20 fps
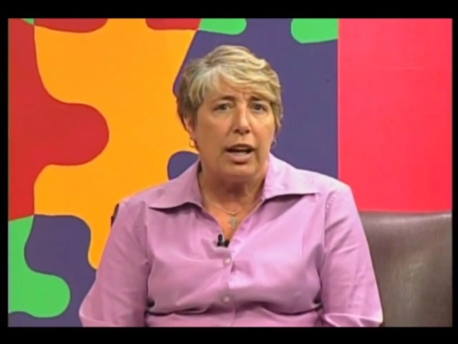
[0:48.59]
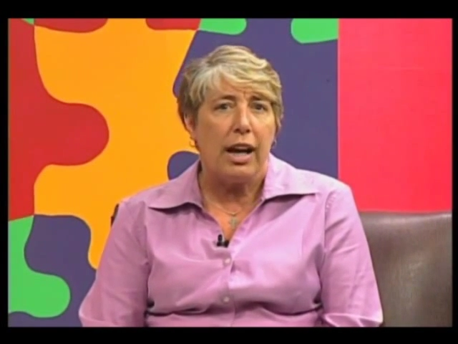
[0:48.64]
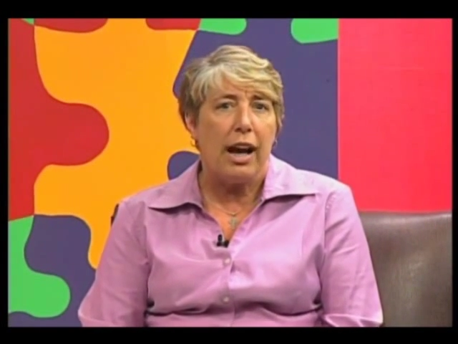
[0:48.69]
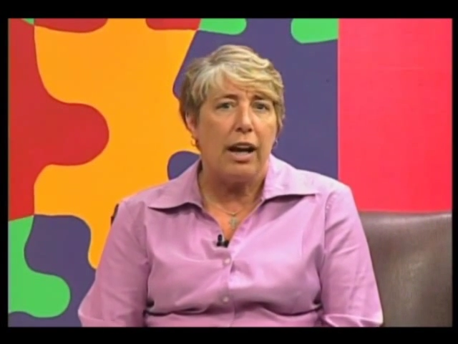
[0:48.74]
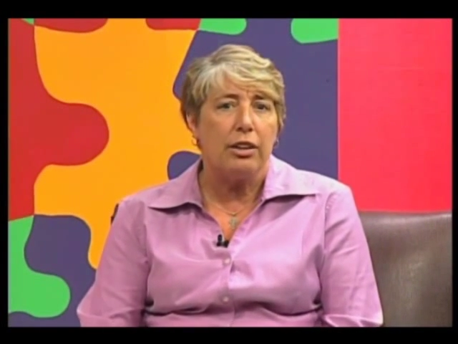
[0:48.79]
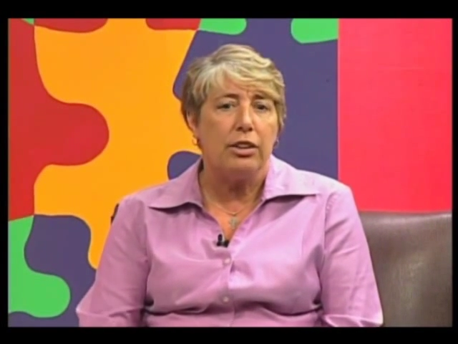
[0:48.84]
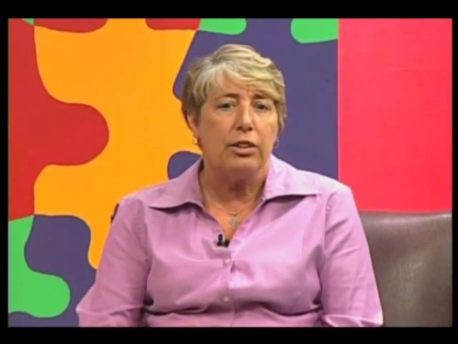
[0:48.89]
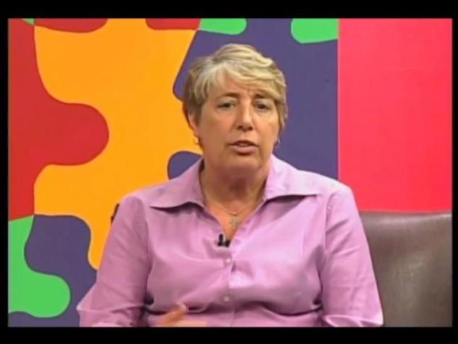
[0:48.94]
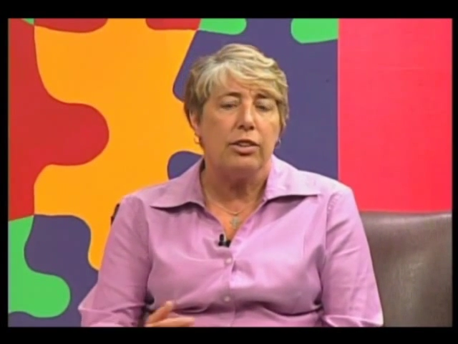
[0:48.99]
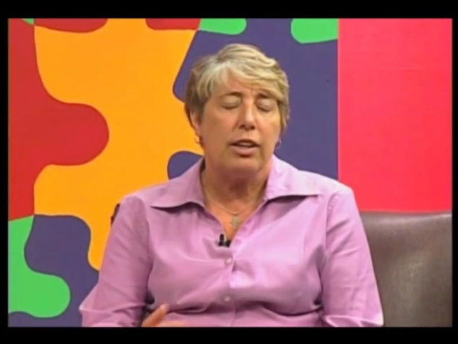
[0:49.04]

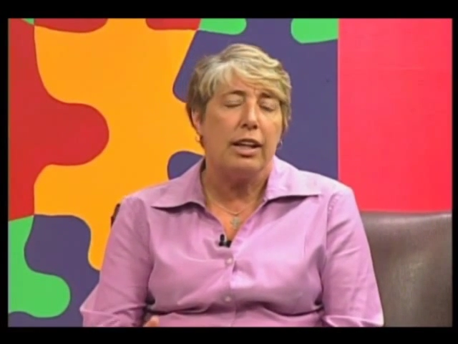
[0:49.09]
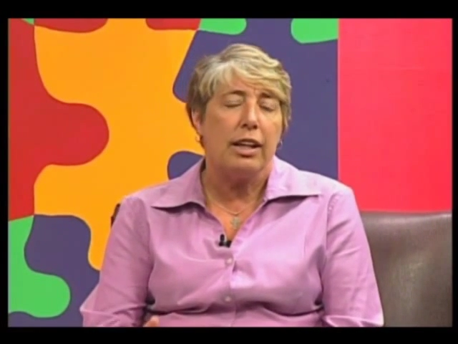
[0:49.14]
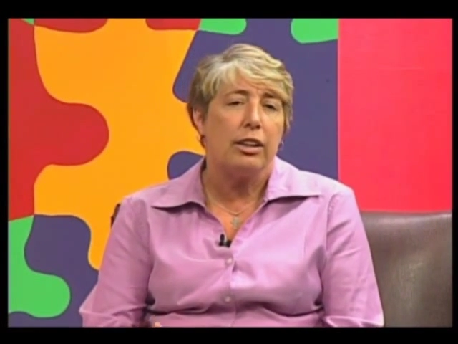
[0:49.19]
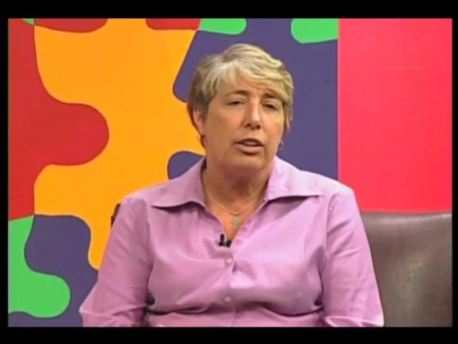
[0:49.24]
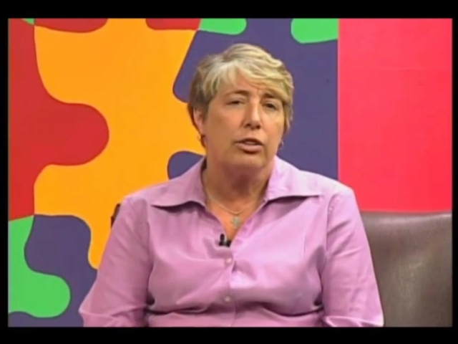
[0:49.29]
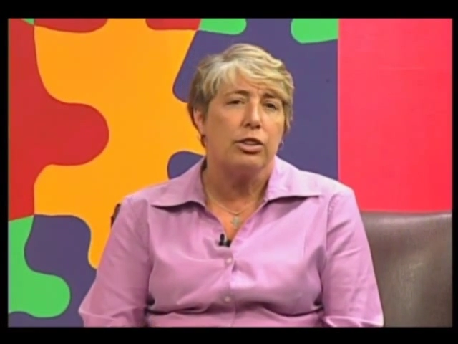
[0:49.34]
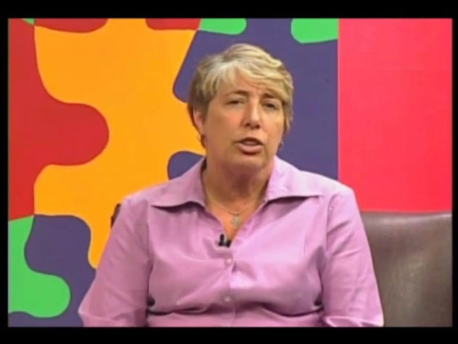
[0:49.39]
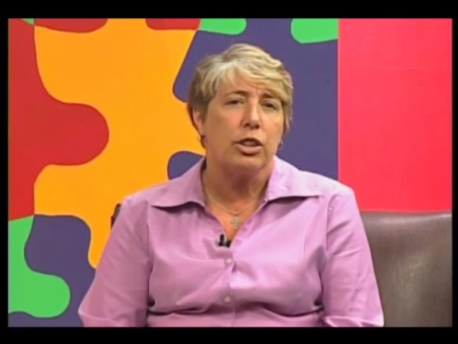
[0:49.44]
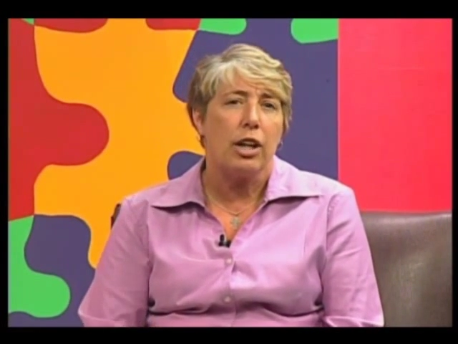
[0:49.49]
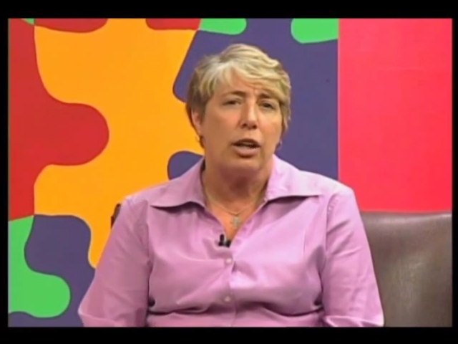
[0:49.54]
How do you take
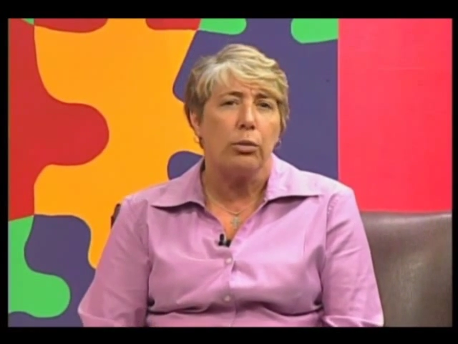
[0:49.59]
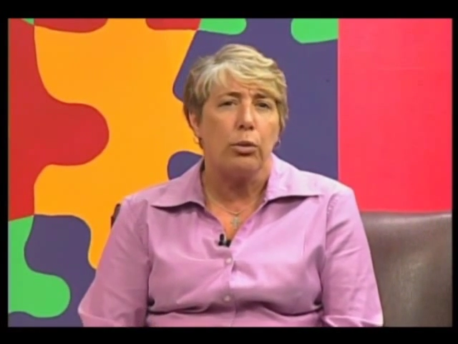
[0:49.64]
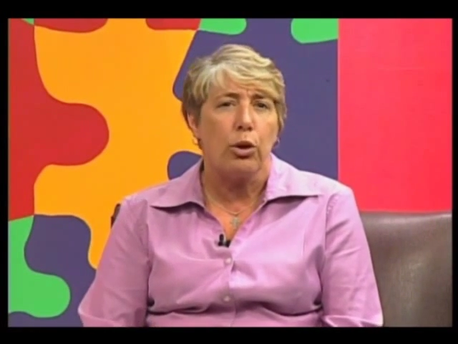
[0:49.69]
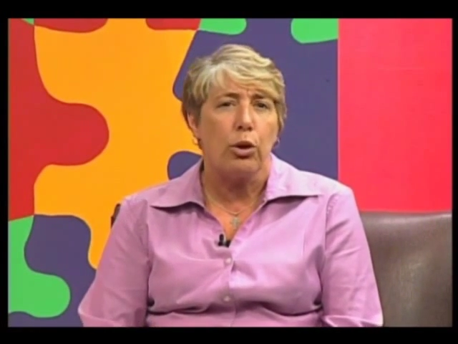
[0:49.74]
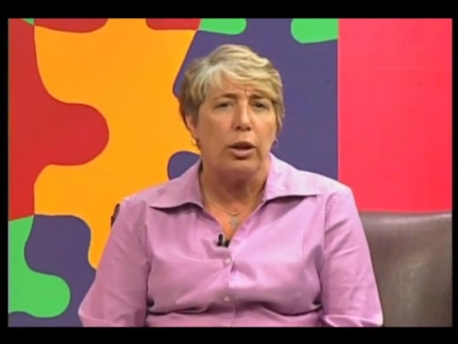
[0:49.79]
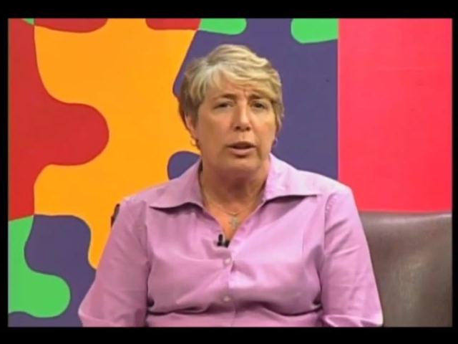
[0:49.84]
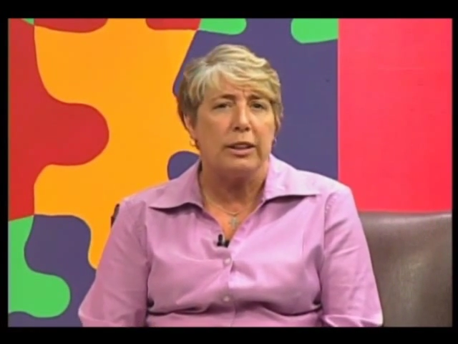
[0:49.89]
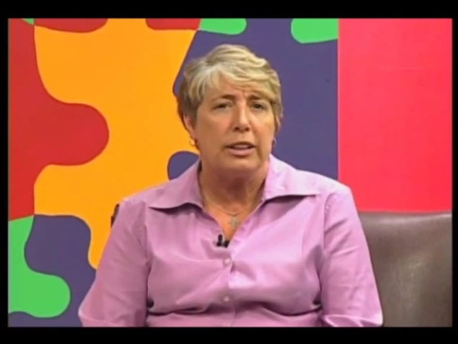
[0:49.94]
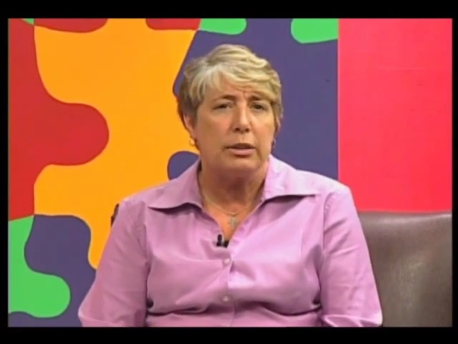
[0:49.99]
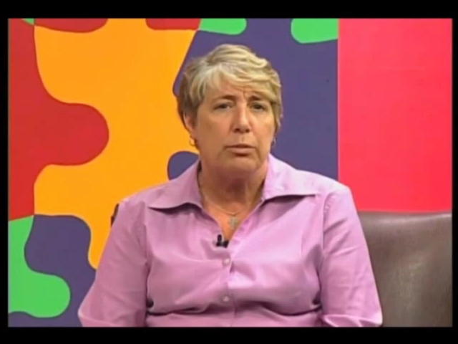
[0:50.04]
your child with
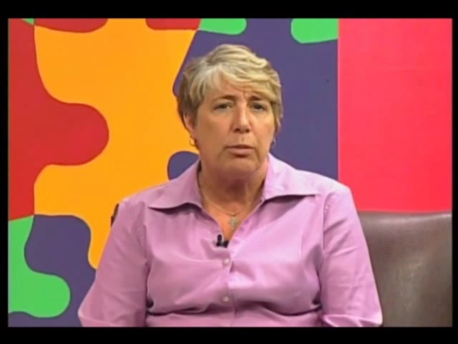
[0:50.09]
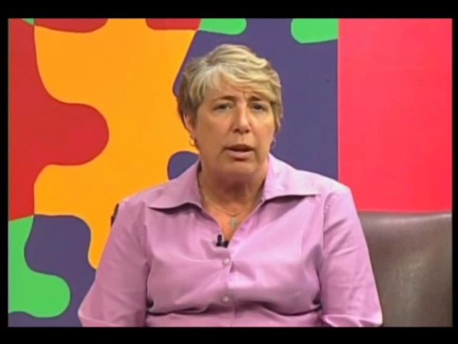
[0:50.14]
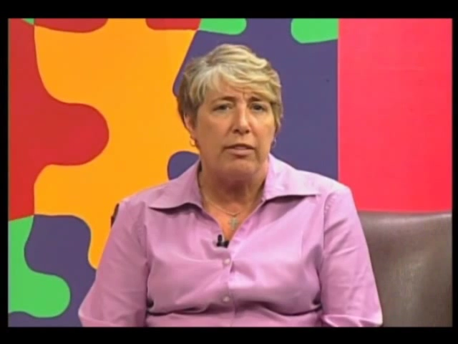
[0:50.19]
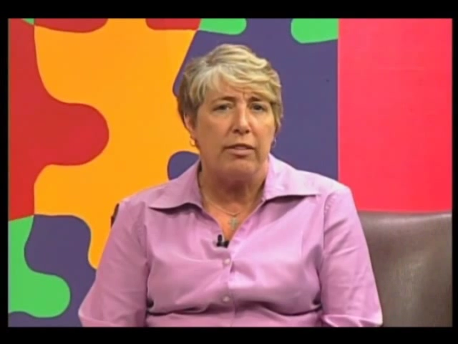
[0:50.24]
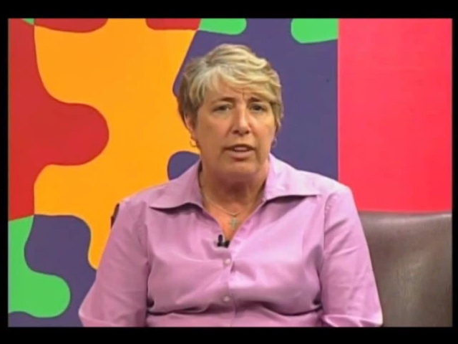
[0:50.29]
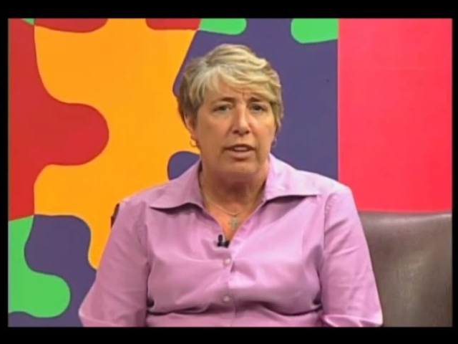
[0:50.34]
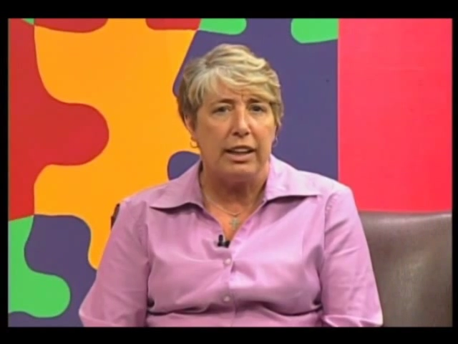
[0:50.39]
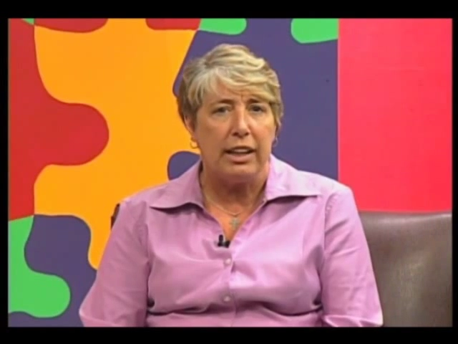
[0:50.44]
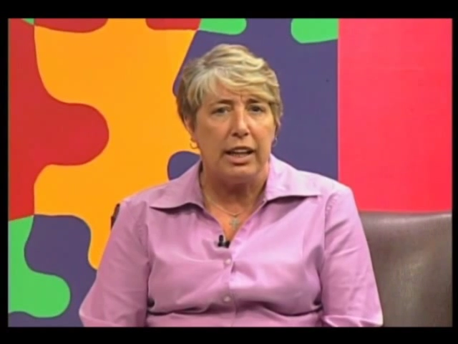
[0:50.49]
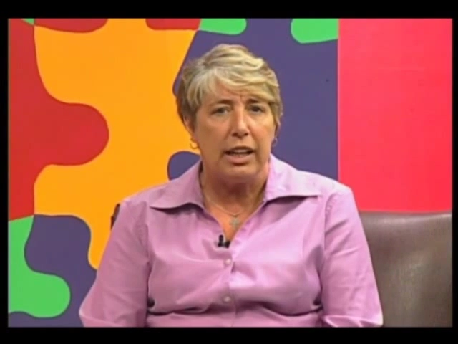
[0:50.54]
autism on
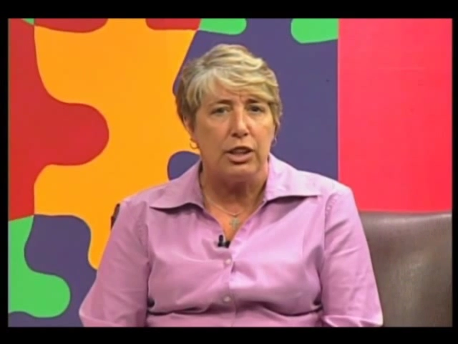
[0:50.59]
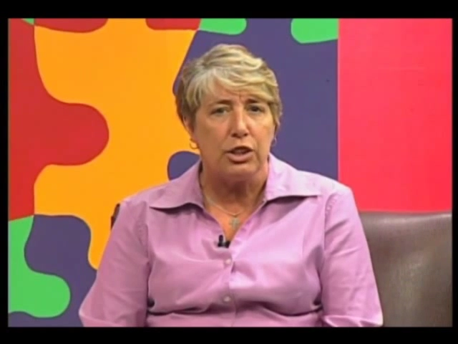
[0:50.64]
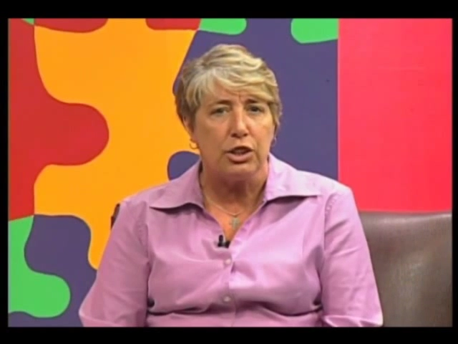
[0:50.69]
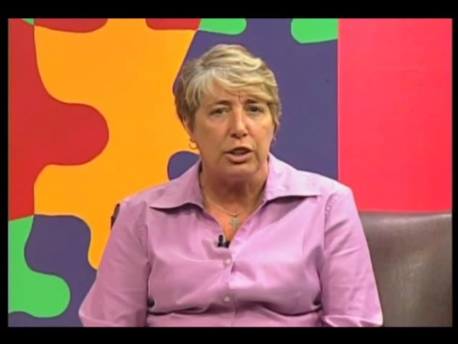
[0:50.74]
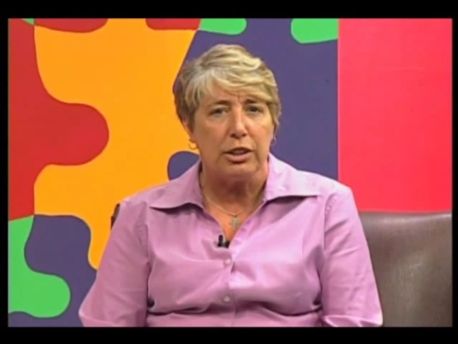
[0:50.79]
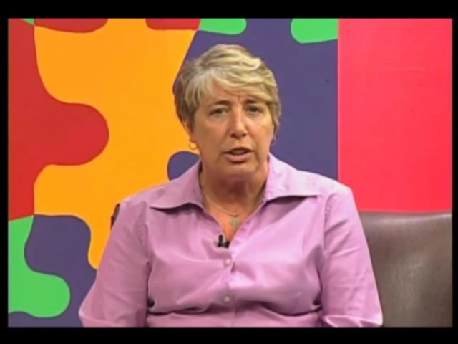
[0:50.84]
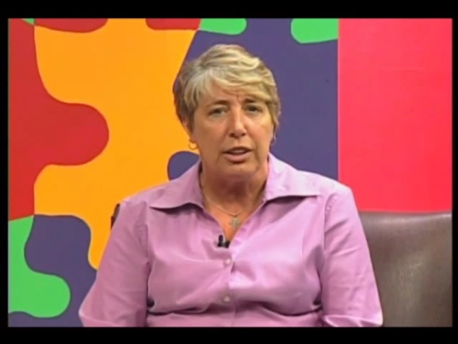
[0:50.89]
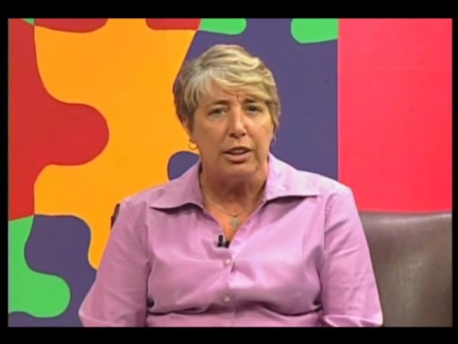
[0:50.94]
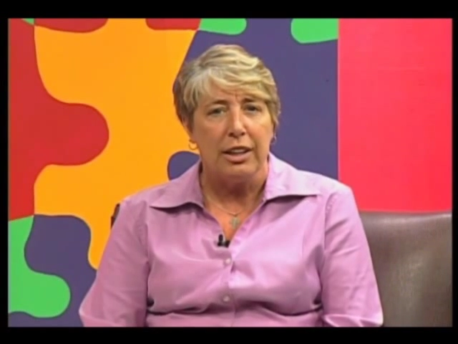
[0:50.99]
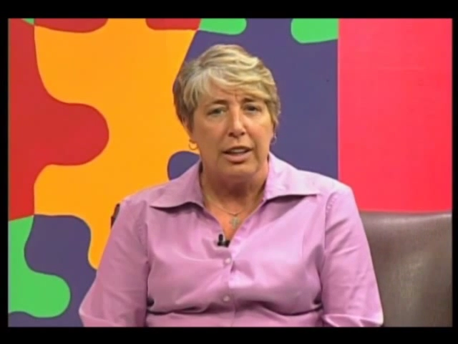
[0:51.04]

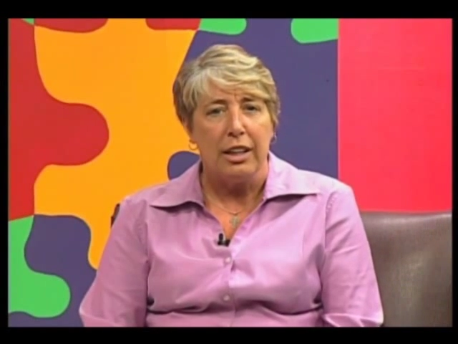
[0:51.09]
vacation?